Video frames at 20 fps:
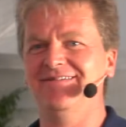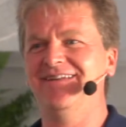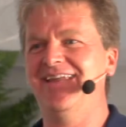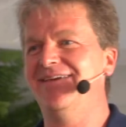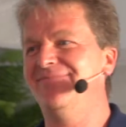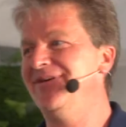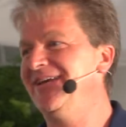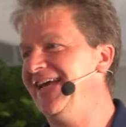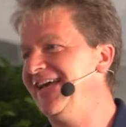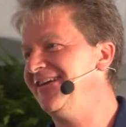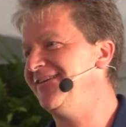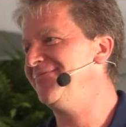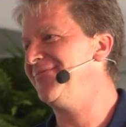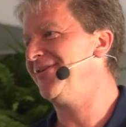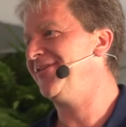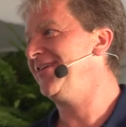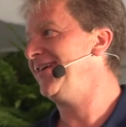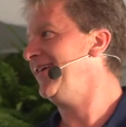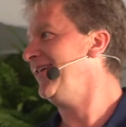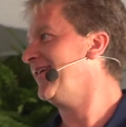naming
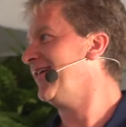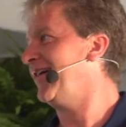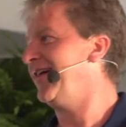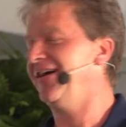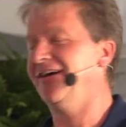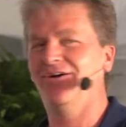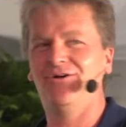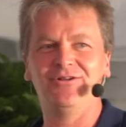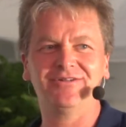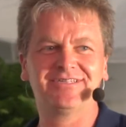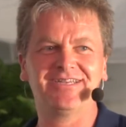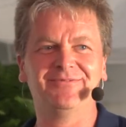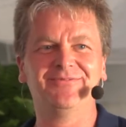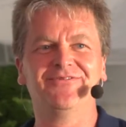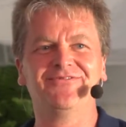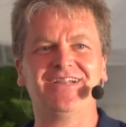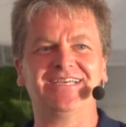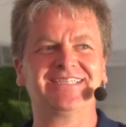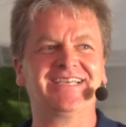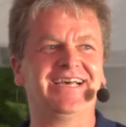anybody, whole team
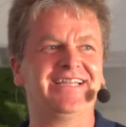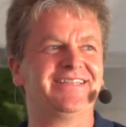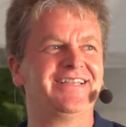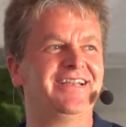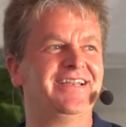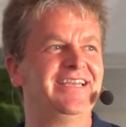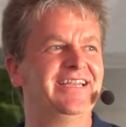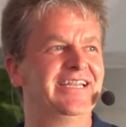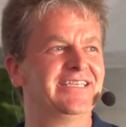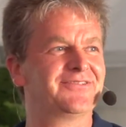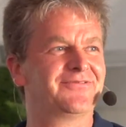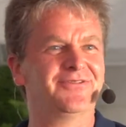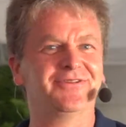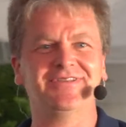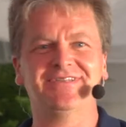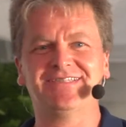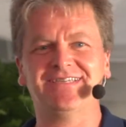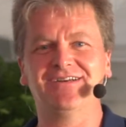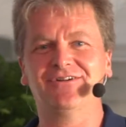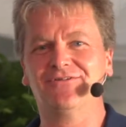of Las Catalinas for
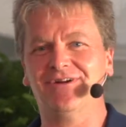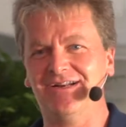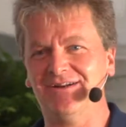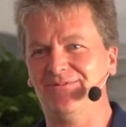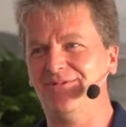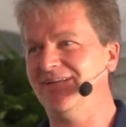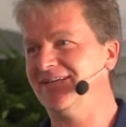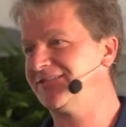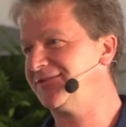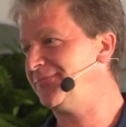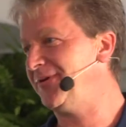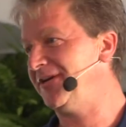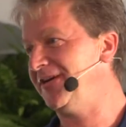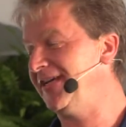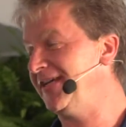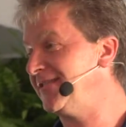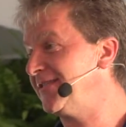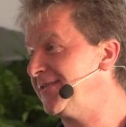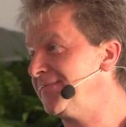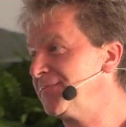this incredible
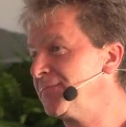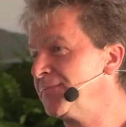experience.